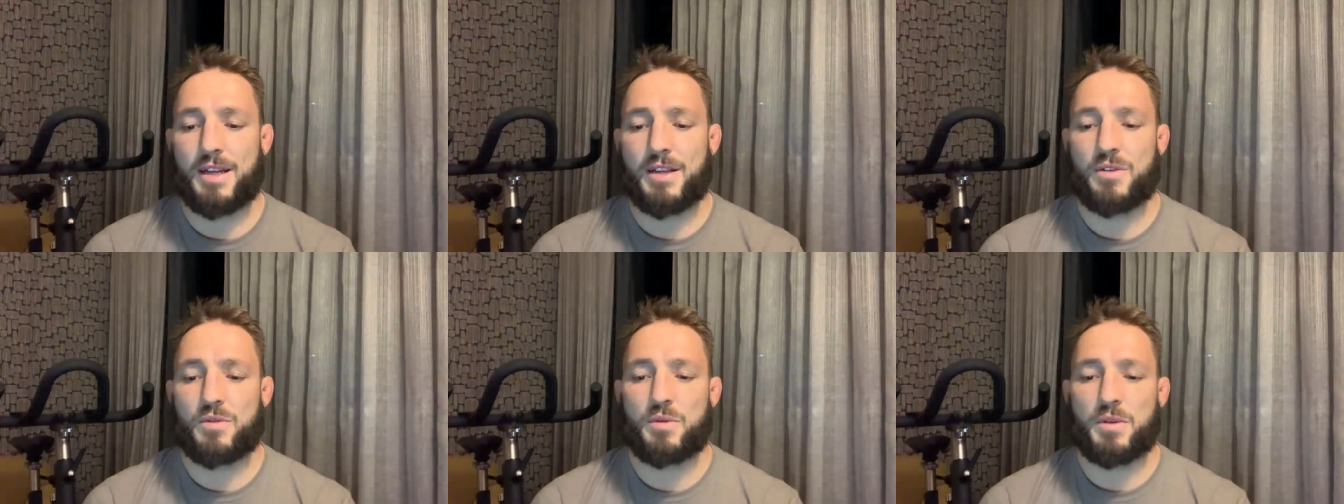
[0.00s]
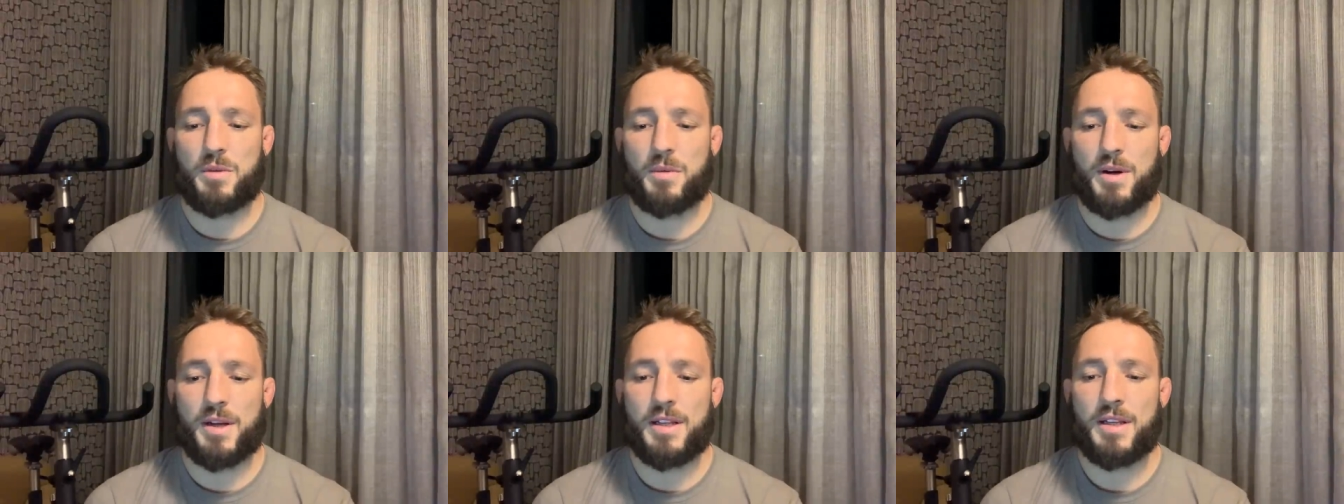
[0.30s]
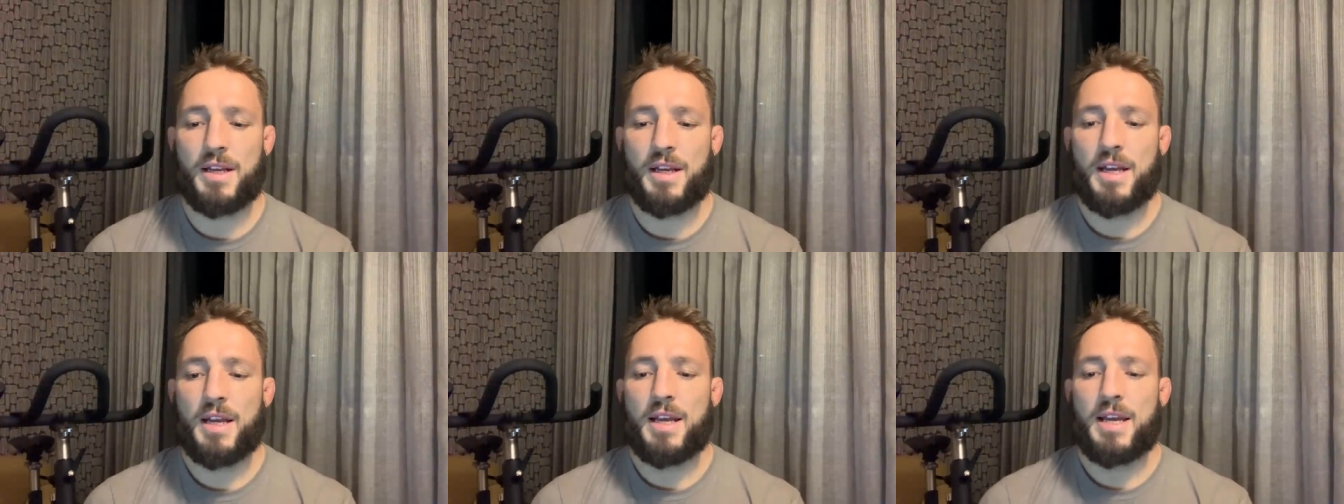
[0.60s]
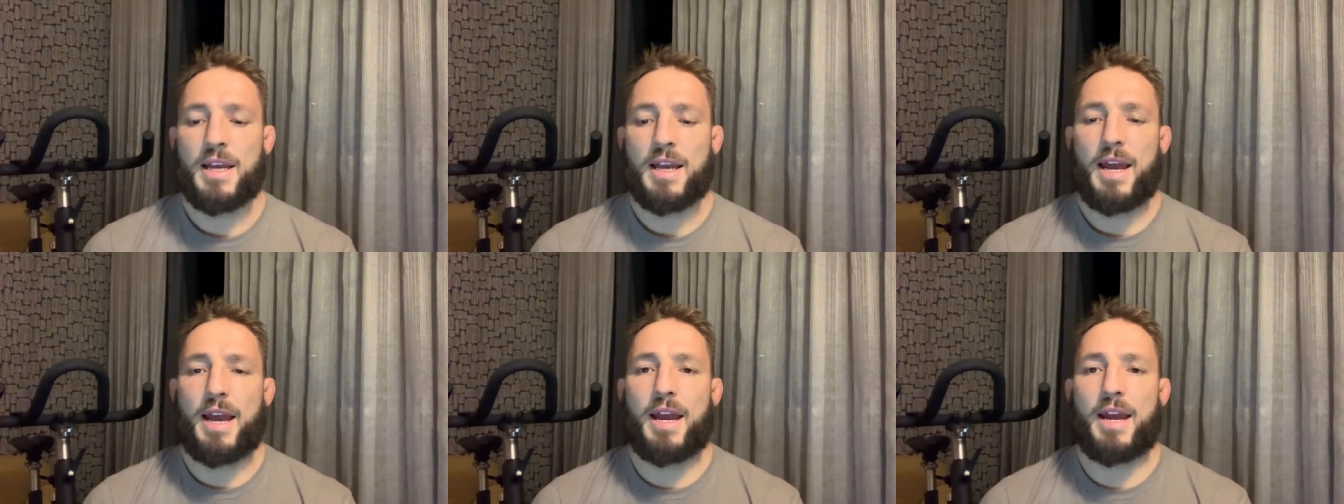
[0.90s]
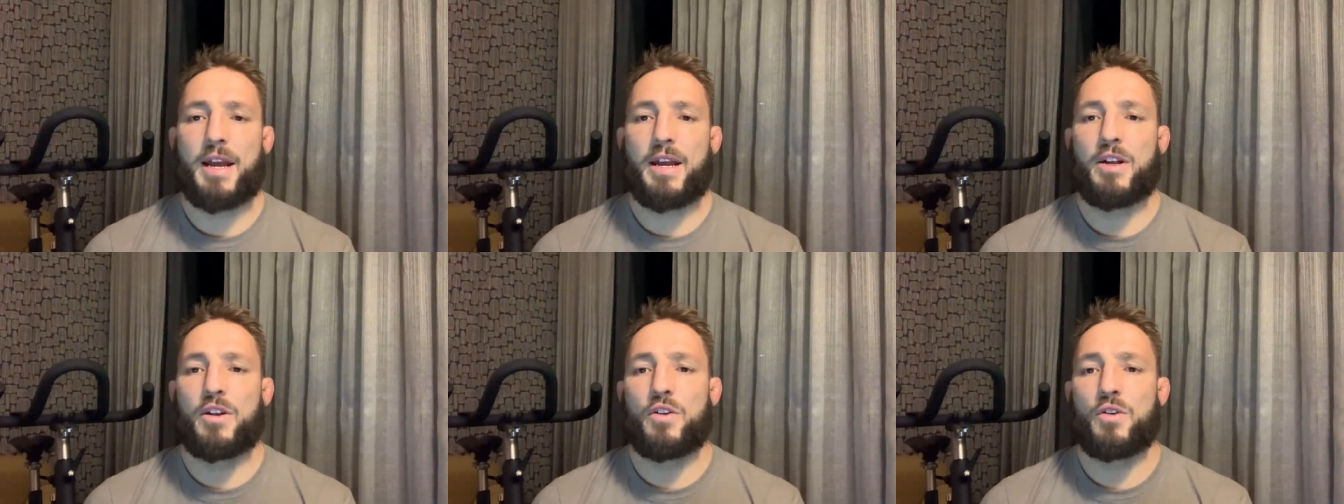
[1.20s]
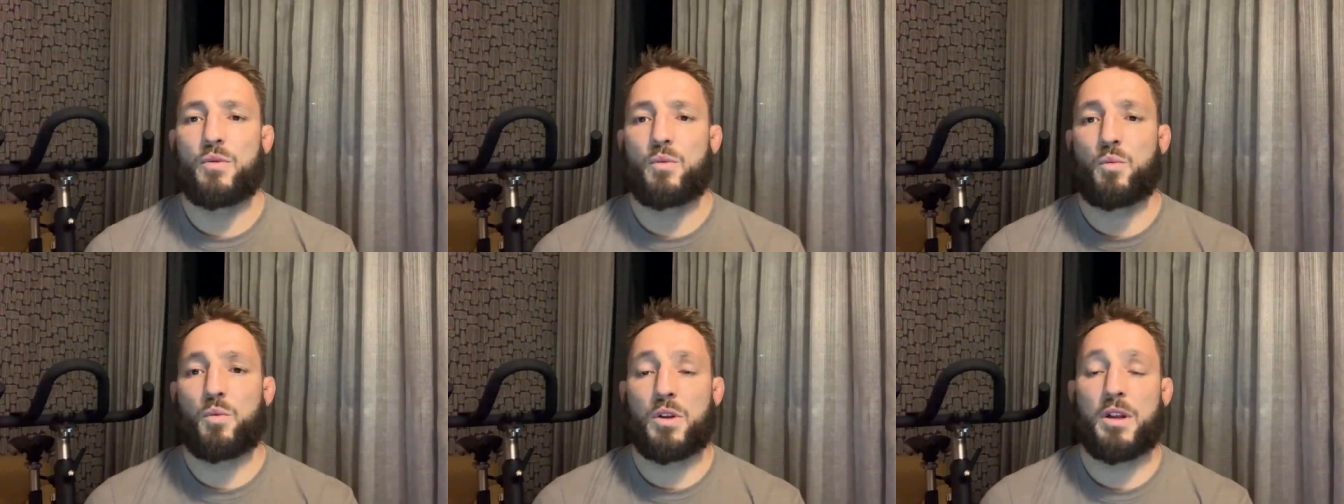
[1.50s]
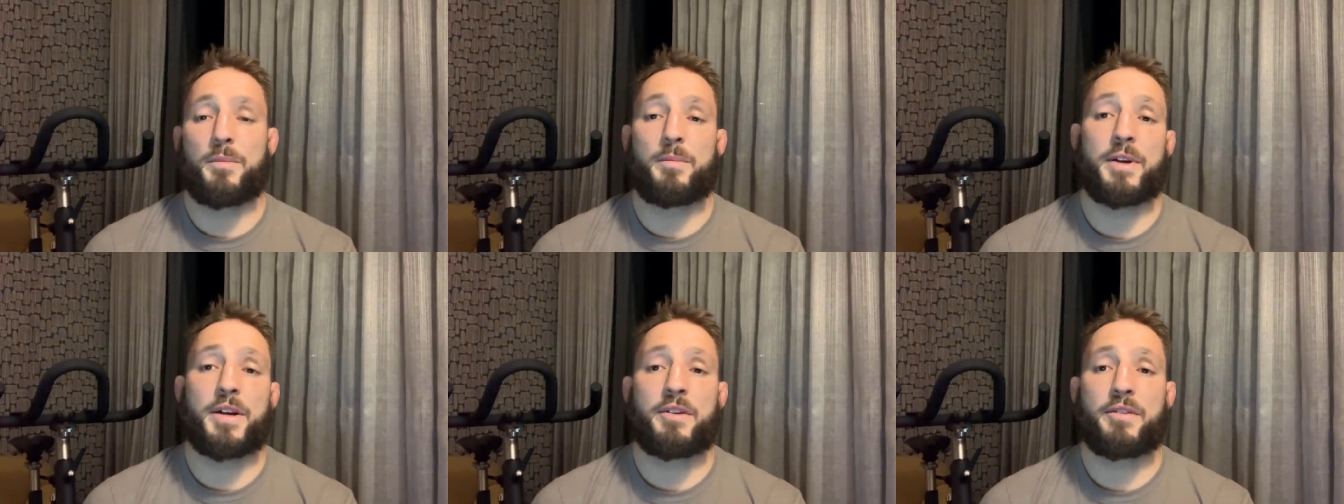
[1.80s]
twenty-one, and will
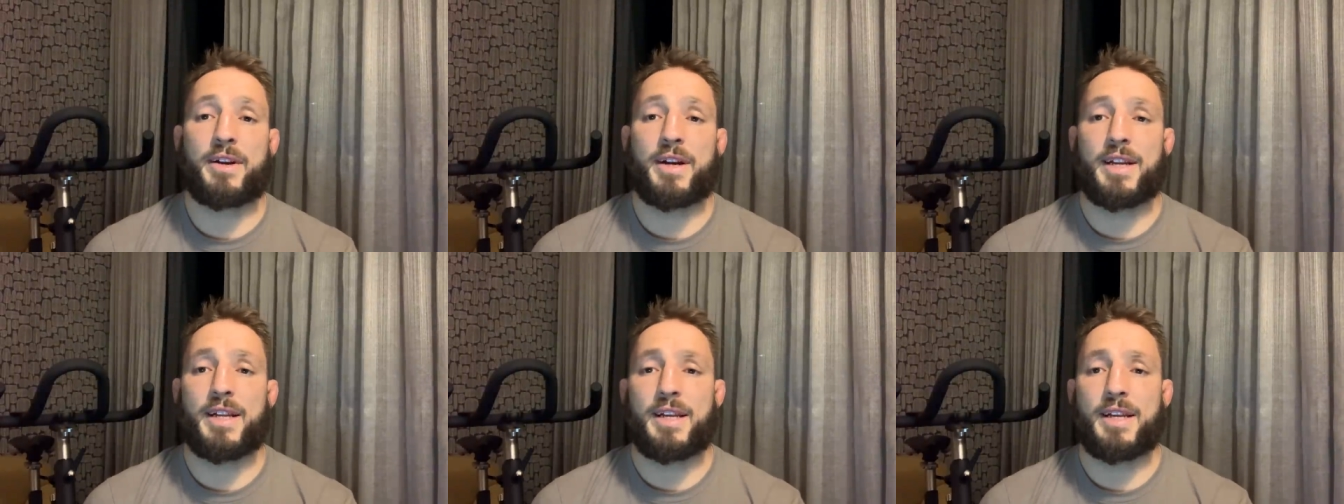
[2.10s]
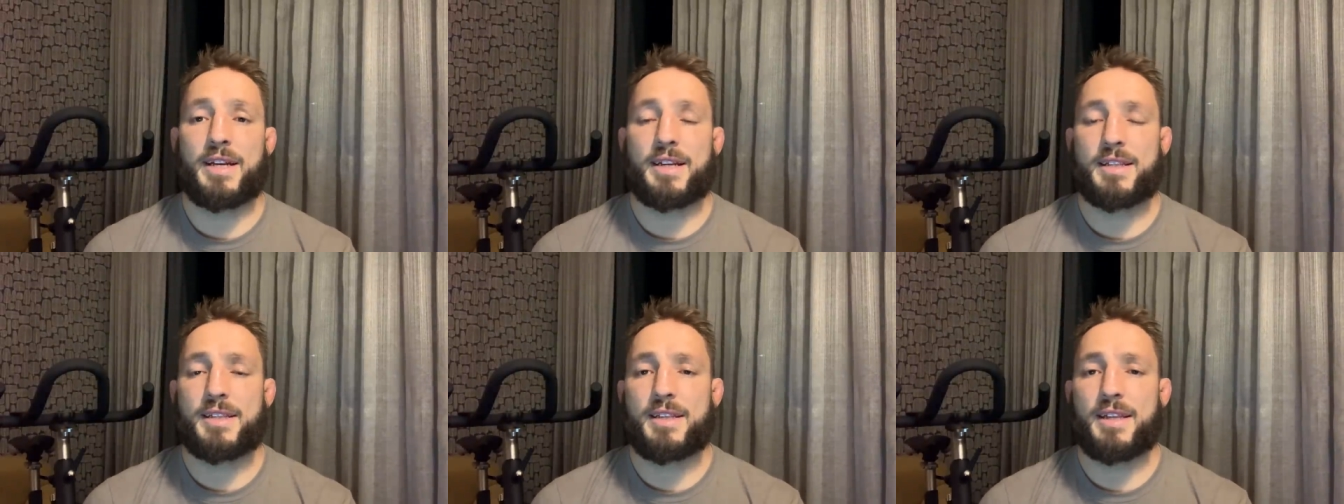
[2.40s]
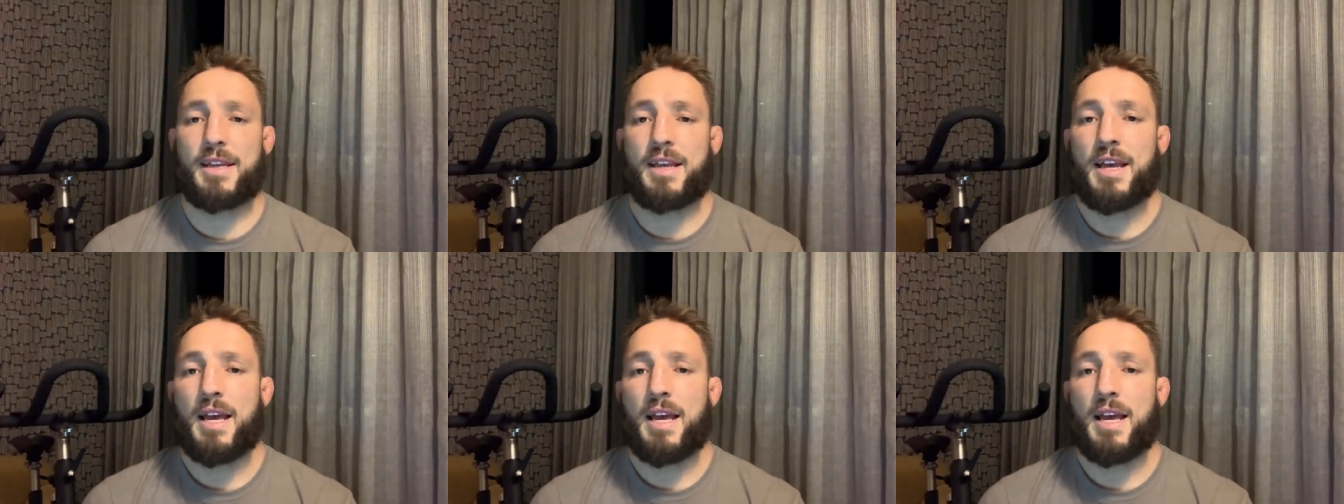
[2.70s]
it be Gregor next?